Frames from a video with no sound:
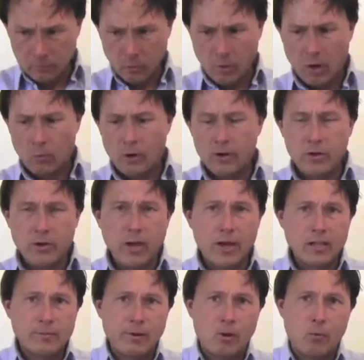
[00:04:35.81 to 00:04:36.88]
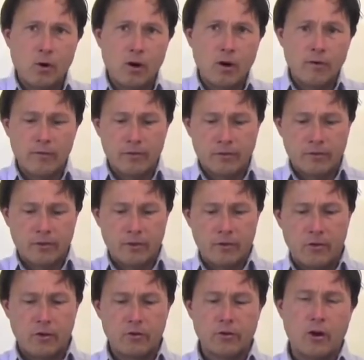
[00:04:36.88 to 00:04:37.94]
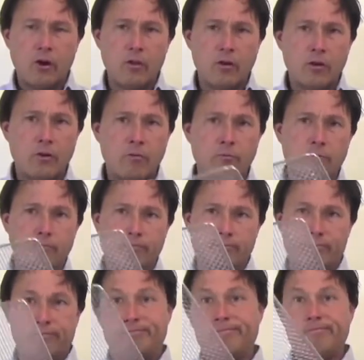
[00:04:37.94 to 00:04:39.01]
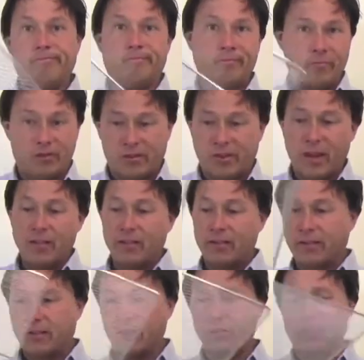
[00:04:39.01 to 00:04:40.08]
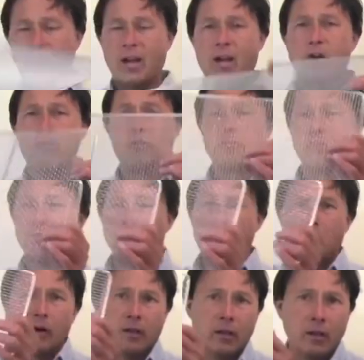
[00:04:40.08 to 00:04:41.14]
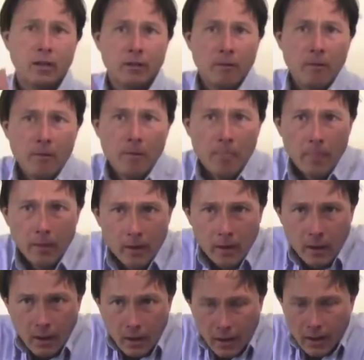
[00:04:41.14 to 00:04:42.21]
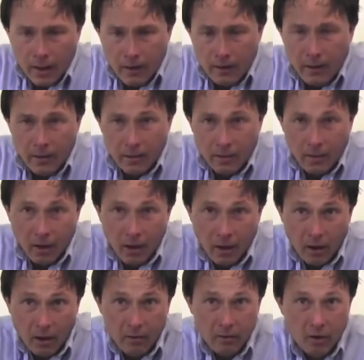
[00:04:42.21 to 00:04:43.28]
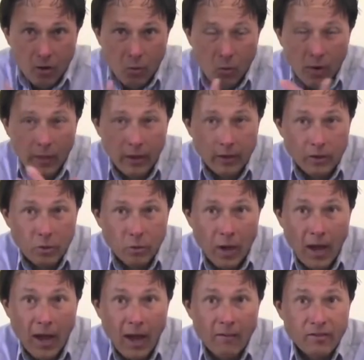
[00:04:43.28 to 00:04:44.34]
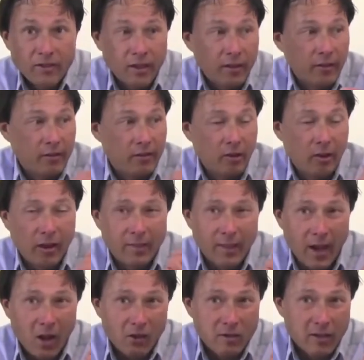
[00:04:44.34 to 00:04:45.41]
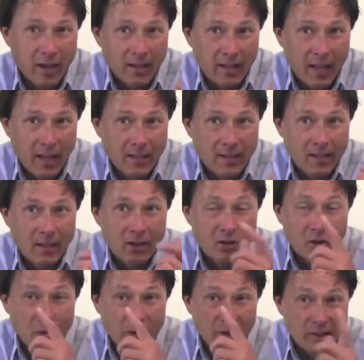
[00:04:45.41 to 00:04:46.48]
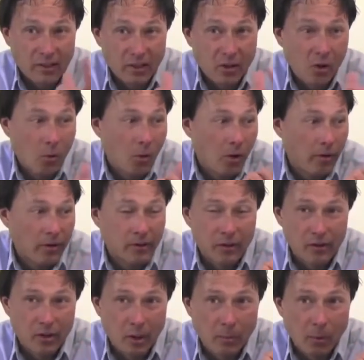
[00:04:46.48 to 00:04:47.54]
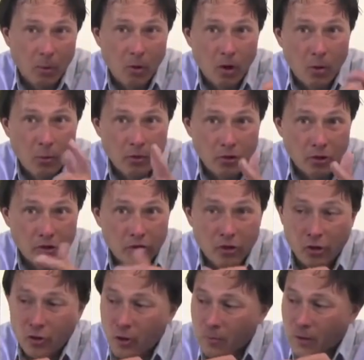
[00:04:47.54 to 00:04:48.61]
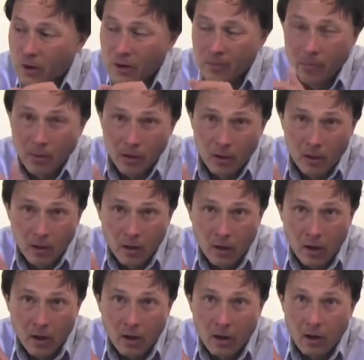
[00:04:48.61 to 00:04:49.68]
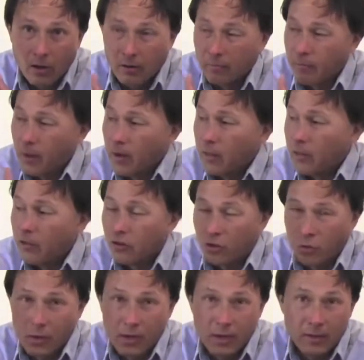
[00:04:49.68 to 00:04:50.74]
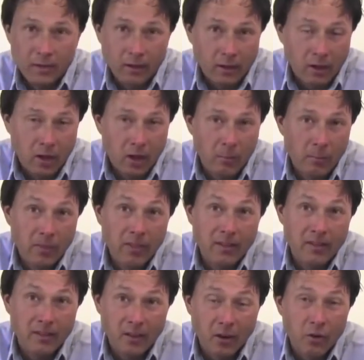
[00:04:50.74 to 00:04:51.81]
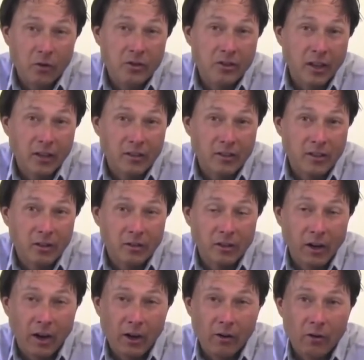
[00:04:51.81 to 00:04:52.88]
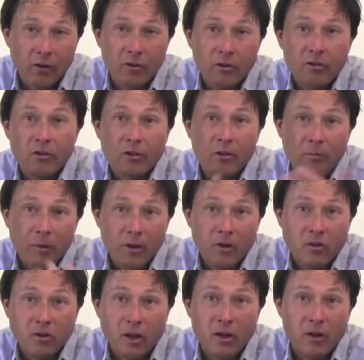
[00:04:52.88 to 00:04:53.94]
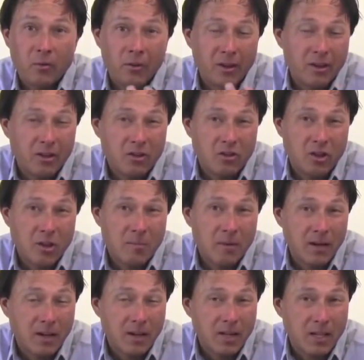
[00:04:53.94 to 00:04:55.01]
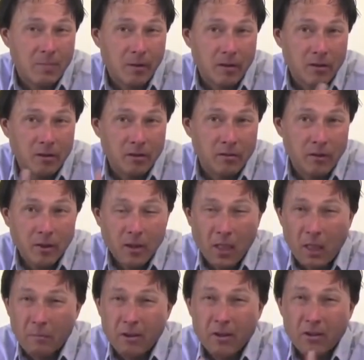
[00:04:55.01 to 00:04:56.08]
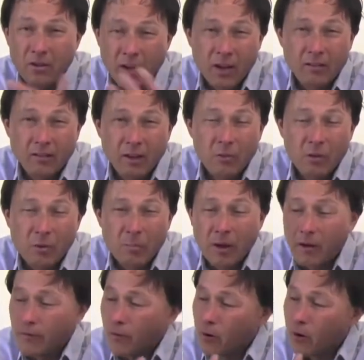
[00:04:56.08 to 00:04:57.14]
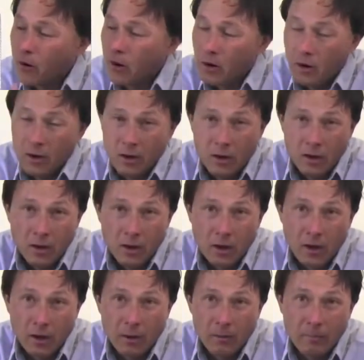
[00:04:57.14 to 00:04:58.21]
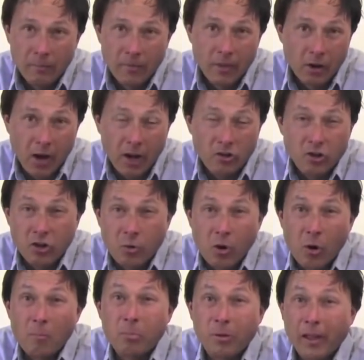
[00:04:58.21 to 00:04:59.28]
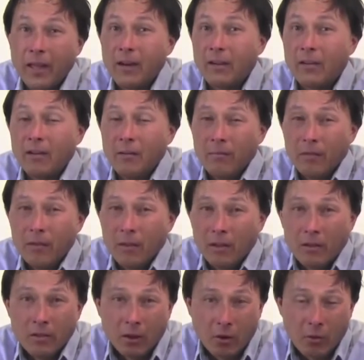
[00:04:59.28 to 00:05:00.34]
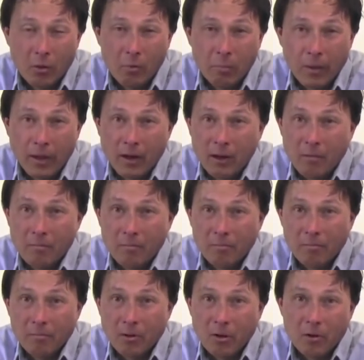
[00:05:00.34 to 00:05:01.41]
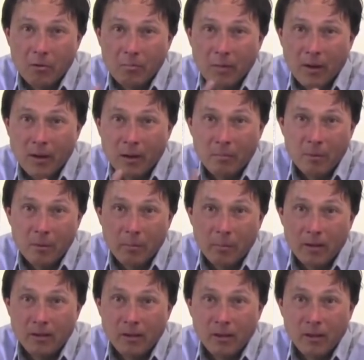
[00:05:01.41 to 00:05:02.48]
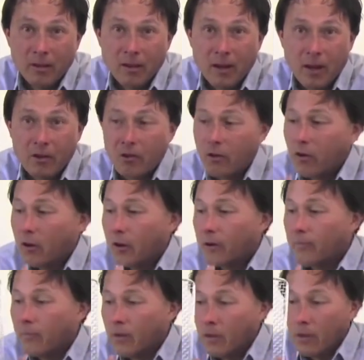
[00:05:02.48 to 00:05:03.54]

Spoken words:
What I want you guys to be aware of is, you know, there's other stainless steel dehydrators on the market. And, you know, while they do have stainless steel like the outside casing and it's only single wall, this is a double wall, which I'll show you in a minute. Many of the screens that come with these other stainless steel dehydrators that are made in China are really cheap and inexpensive. I mean, you guys get what you pay for. They're actually chrome plated. The chrome plating, you know, may not be the best thing to dehydrate on.